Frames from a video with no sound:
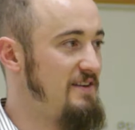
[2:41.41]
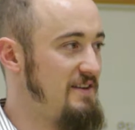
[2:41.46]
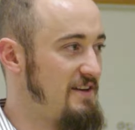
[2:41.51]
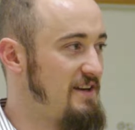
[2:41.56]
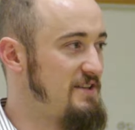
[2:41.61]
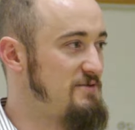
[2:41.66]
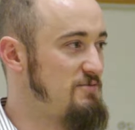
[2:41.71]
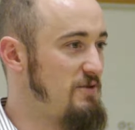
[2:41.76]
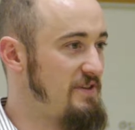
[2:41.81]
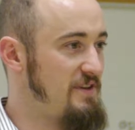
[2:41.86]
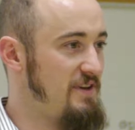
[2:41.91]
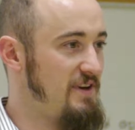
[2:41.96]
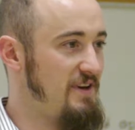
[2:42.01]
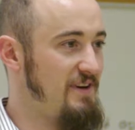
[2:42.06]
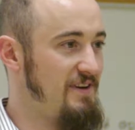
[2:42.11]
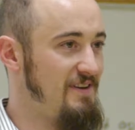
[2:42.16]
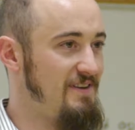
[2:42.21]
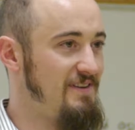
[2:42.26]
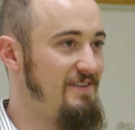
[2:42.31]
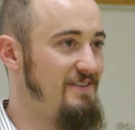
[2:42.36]
It's what
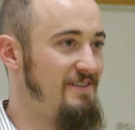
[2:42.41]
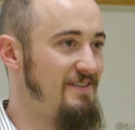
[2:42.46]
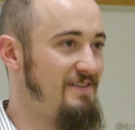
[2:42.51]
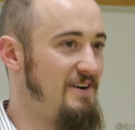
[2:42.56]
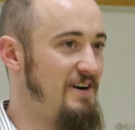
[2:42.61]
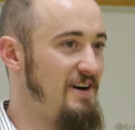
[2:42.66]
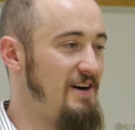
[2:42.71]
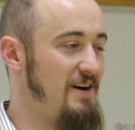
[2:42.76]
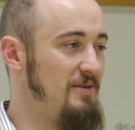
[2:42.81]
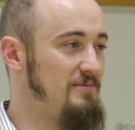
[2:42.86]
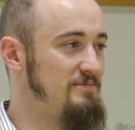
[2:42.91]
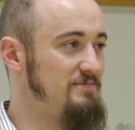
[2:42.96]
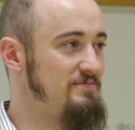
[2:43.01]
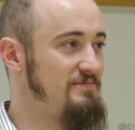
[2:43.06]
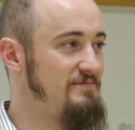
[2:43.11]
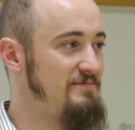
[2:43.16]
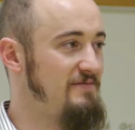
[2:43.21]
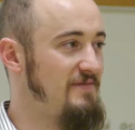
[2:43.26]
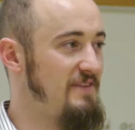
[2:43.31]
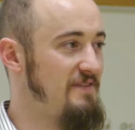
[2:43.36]
the
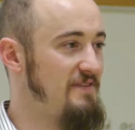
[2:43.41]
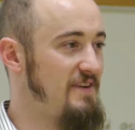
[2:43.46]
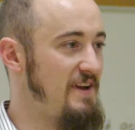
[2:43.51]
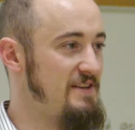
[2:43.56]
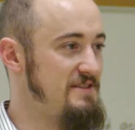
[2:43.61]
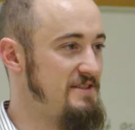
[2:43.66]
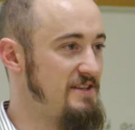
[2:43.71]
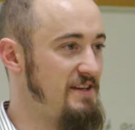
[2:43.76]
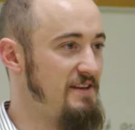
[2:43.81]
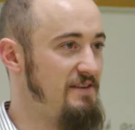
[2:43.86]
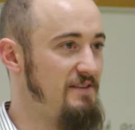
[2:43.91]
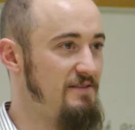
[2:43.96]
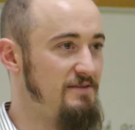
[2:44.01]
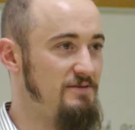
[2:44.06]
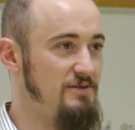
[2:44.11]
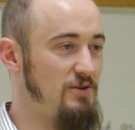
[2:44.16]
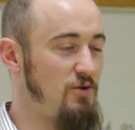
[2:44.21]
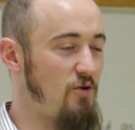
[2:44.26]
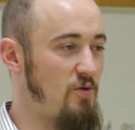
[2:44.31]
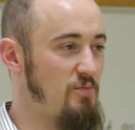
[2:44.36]
fancy
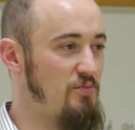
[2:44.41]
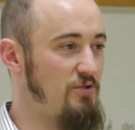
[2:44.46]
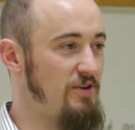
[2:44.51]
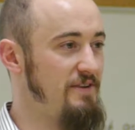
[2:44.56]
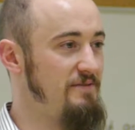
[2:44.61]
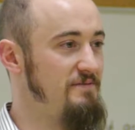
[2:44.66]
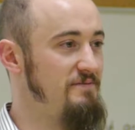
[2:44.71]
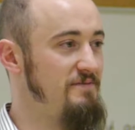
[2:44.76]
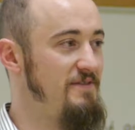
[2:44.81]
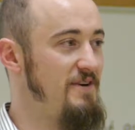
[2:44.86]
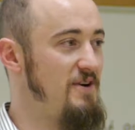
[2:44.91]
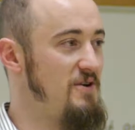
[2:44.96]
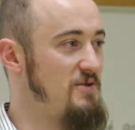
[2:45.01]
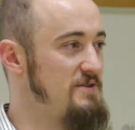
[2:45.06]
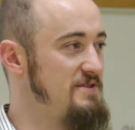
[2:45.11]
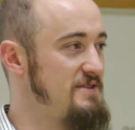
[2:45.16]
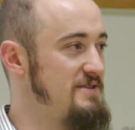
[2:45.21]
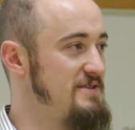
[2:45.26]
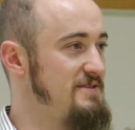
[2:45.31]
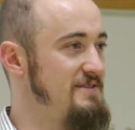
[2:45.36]
corporate
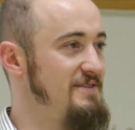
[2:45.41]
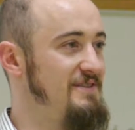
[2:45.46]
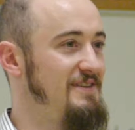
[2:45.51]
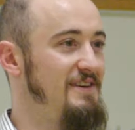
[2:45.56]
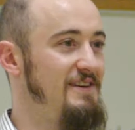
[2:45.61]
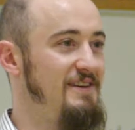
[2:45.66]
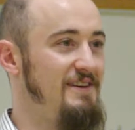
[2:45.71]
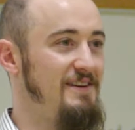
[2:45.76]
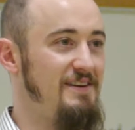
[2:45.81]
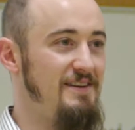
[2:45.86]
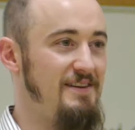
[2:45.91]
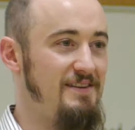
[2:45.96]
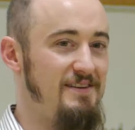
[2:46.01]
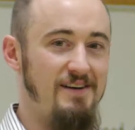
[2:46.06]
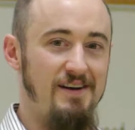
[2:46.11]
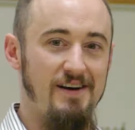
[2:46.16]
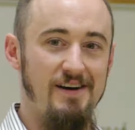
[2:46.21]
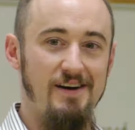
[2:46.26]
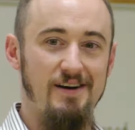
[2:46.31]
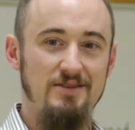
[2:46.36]
folks
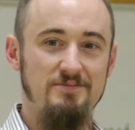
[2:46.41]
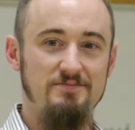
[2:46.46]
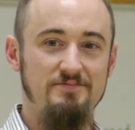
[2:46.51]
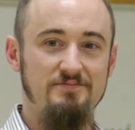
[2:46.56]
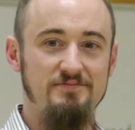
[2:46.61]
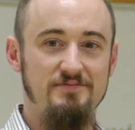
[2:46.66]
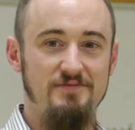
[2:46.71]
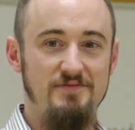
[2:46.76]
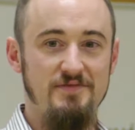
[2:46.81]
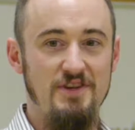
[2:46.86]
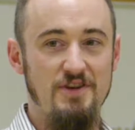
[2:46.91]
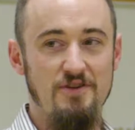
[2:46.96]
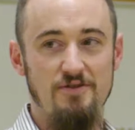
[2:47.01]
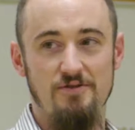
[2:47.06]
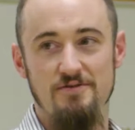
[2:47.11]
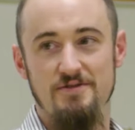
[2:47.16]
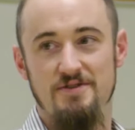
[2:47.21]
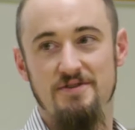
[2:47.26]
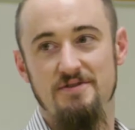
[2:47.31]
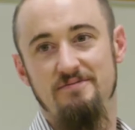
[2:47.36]

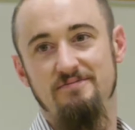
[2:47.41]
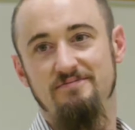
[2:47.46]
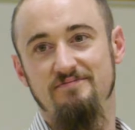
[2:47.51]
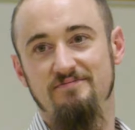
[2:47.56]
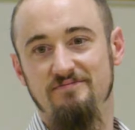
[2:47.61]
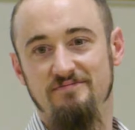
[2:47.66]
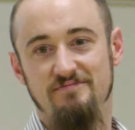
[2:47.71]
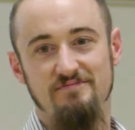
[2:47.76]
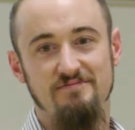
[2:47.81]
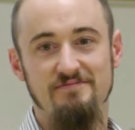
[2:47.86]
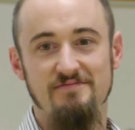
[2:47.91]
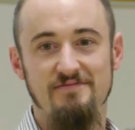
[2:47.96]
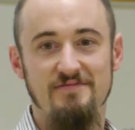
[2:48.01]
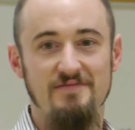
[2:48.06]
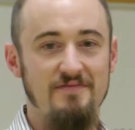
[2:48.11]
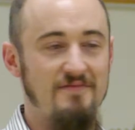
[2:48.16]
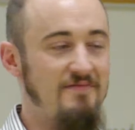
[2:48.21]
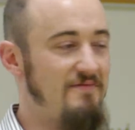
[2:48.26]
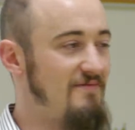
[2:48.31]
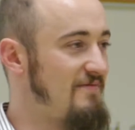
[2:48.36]
use.
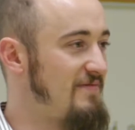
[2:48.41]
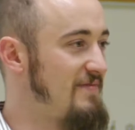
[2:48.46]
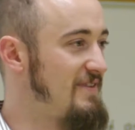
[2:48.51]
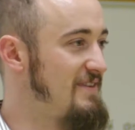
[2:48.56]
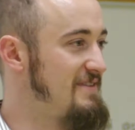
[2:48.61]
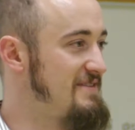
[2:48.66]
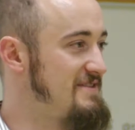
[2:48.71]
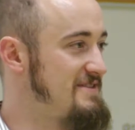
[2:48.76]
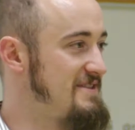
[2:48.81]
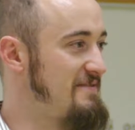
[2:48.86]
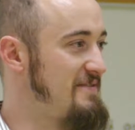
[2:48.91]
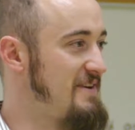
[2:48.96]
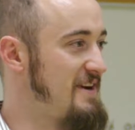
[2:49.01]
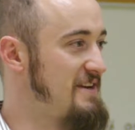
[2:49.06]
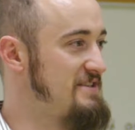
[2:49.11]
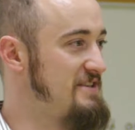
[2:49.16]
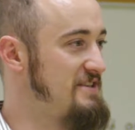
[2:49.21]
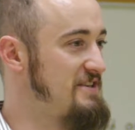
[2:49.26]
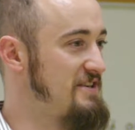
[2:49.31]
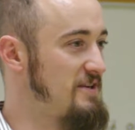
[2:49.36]
It's the
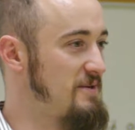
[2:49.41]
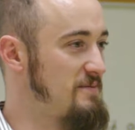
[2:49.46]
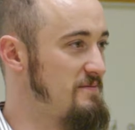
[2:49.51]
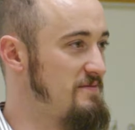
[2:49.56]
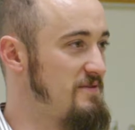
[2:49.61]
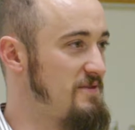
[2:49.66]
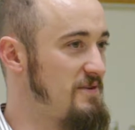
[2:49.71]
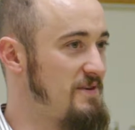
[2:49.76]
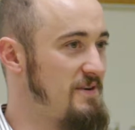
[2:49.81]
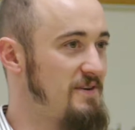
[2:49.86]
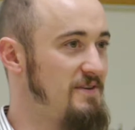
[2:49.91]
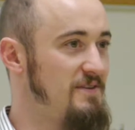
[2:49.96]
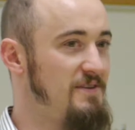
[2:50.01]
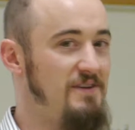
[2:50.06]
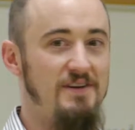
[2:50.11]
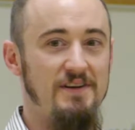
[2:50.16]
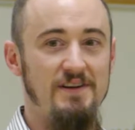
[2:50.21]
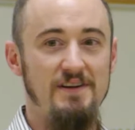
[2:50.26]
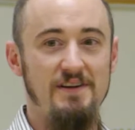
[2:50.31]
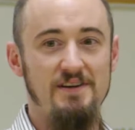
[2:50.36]
fancy term for
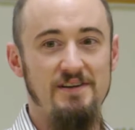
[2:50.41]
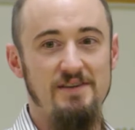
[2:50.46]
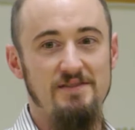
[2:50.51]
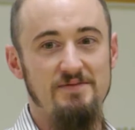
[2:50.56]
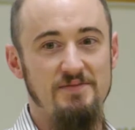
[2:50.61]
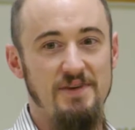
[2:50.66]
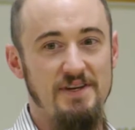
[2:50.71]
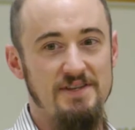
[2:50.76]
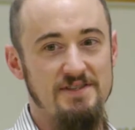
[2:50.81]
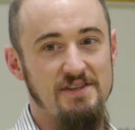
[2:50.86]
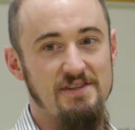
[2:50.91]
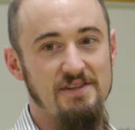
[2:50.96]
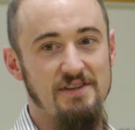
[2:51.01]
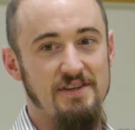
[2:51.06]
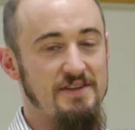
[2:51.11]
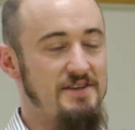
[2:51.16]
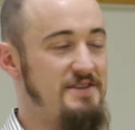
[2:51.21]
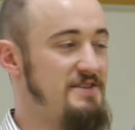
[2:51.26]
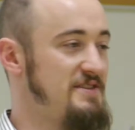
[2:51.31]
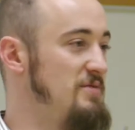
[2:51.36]

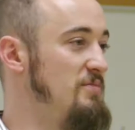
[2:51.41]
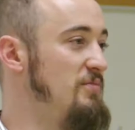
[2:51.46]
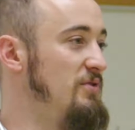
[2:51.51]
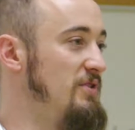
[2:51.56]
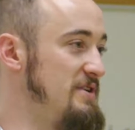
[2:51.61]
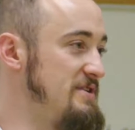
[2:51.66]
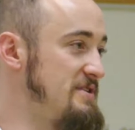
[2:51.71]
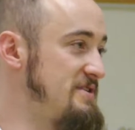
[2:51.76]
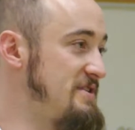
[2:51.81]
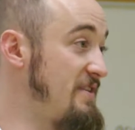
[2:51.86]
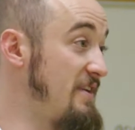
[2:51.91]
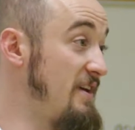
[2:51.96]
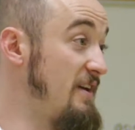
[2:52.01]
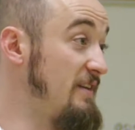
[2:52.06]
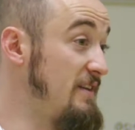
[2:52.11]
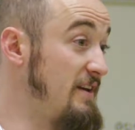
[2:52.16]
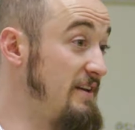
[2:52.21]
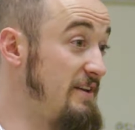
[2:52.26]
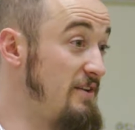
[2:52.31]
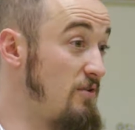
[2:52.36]
basically the simplest
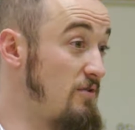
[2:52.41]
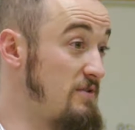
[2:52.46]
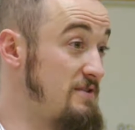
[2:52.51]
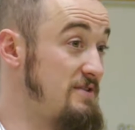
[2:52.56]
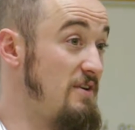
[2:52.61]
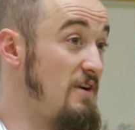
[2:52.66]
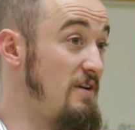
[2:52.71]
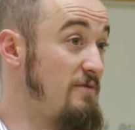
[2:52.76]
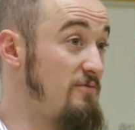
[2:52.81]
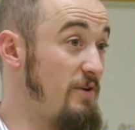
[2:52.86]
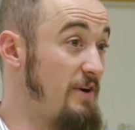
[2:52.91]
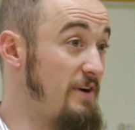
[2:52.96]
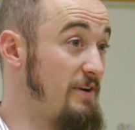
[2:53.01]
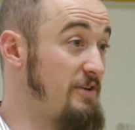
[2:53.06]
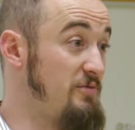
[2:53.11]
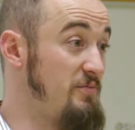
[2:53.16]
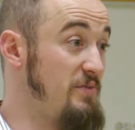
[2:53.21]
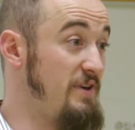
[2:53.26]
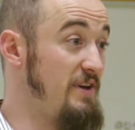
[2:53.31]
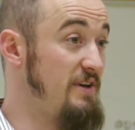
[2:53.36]
thing that your software
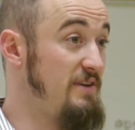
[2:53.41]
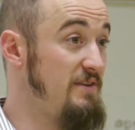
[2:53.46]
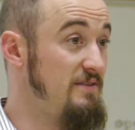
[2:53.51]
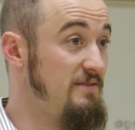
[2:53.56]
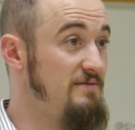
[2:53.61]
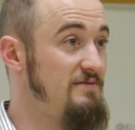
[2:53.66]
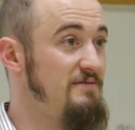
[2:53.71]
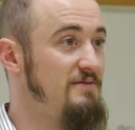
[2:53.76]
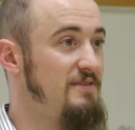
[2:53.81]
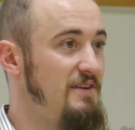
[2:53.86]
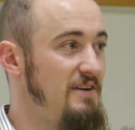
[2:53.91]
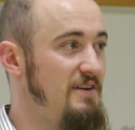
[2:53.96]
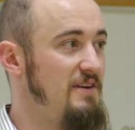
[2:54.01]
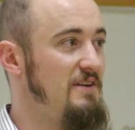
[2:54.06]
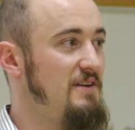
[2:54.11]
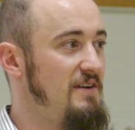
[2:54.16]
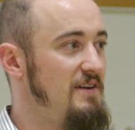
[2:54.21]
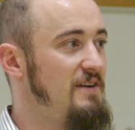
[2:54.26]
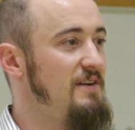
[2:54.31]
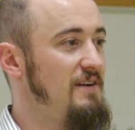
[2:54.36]
could be.
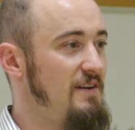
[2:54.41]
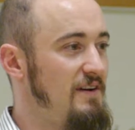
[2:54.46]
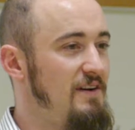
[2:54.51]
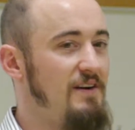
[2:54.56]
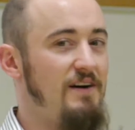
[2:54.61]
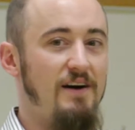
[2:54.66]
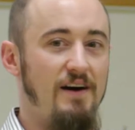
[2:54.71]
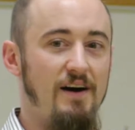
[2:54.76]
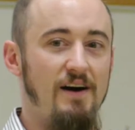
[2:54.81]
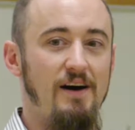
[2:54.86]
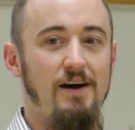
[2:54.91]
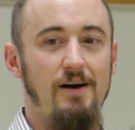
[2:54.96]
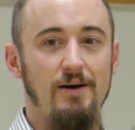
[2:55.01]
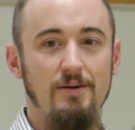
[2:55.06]
As